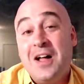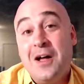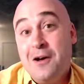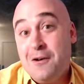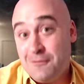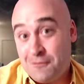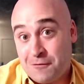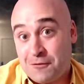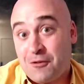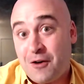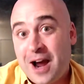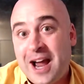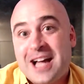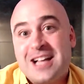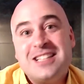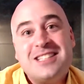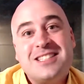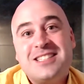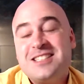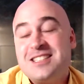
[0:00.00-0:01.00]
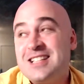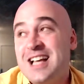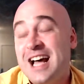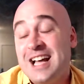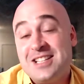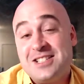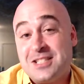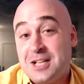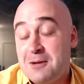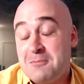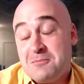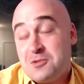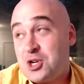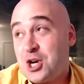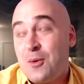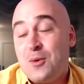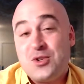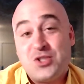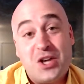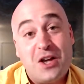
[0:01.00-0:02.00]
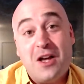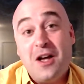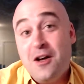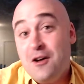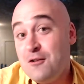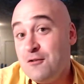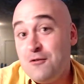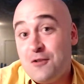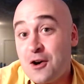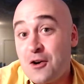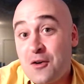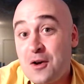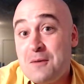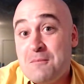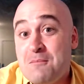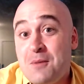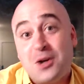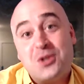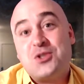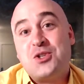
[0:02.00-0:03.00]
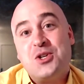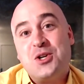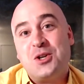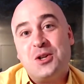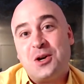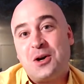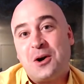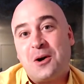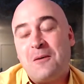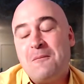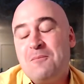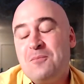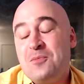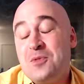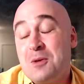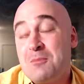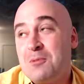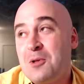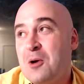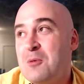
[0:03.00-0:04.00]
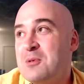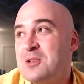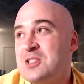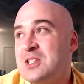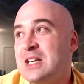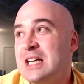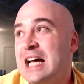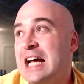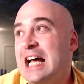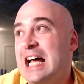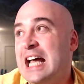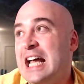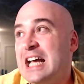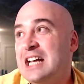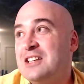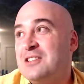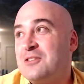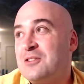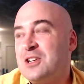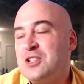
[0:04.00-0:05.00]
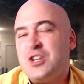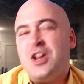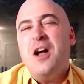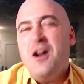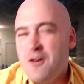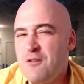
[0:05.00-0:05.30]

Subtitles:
France has, shall we say, very muscular diplomacy in the region.